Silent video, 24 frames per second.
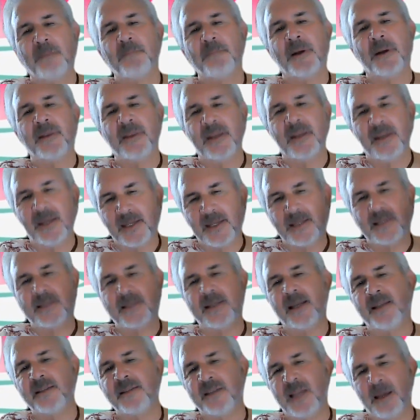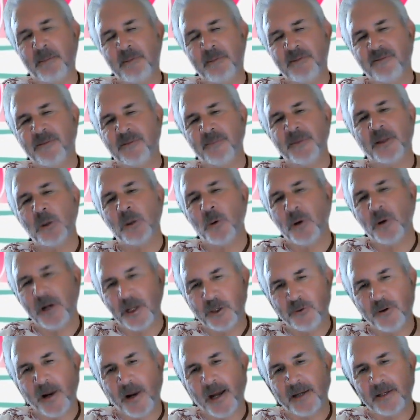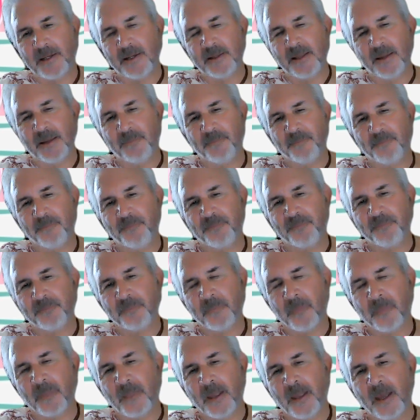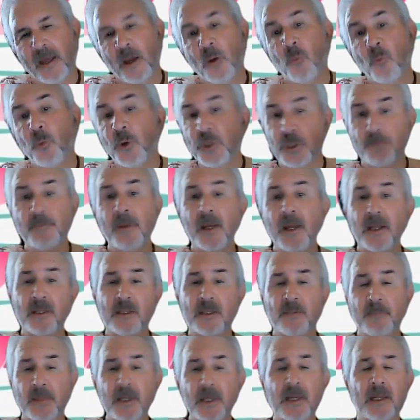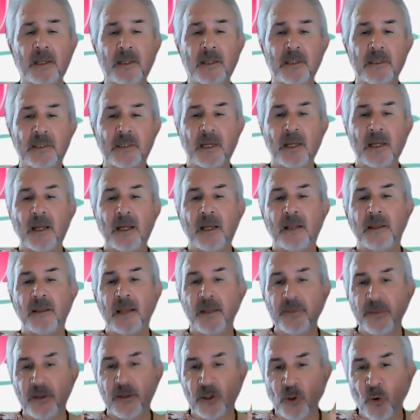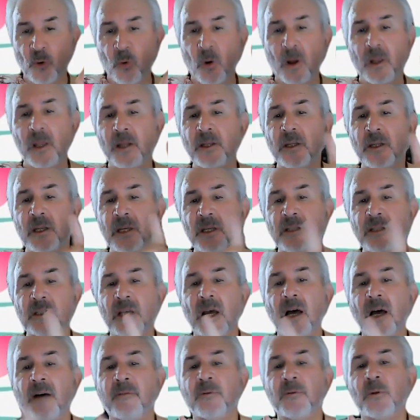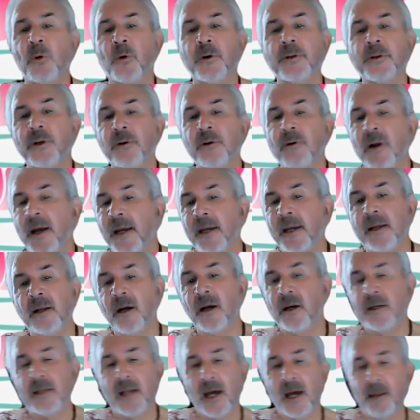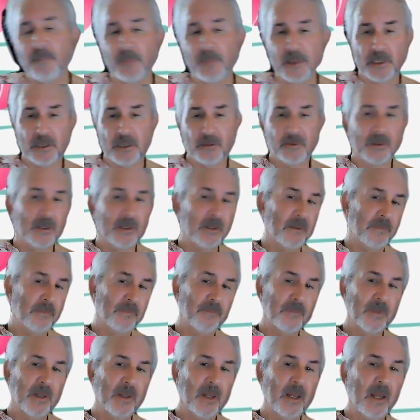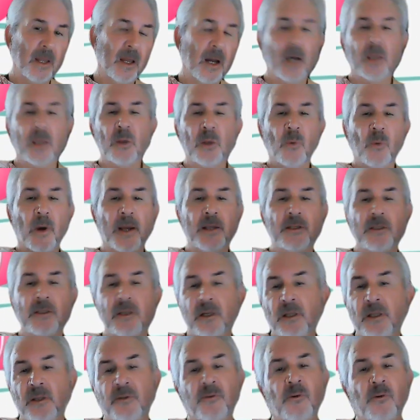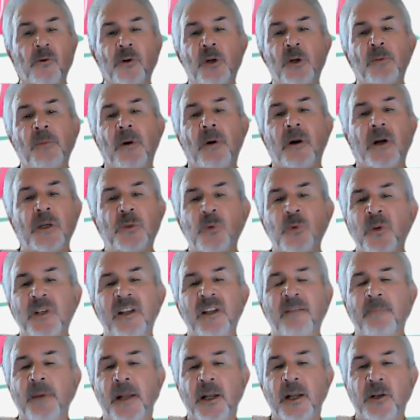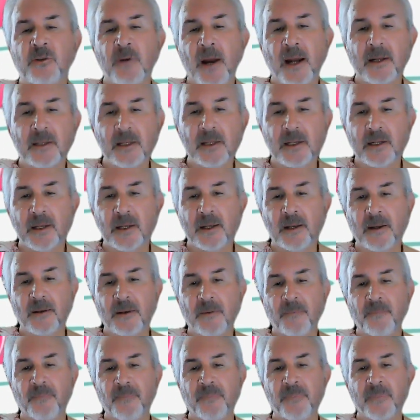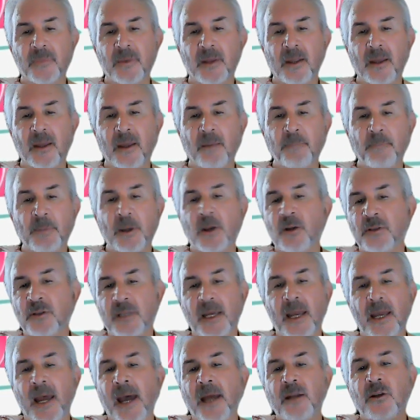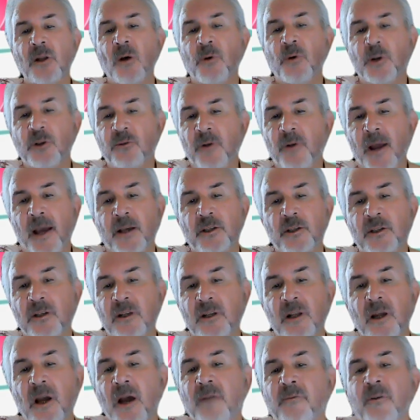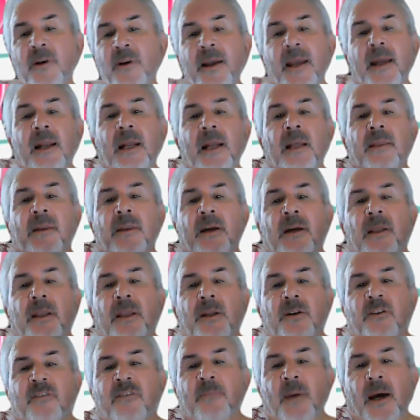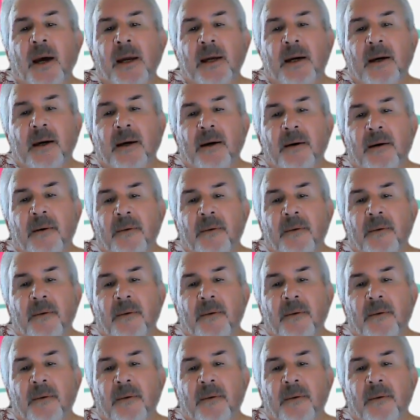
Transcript: but the incense coming from the Lord attracted them, which means that the qualities of Lord Narayan are not material. Otherwise, the 4 Kumaras wouldn't have been attracted because they had no attraction for any of the glitter of Maya.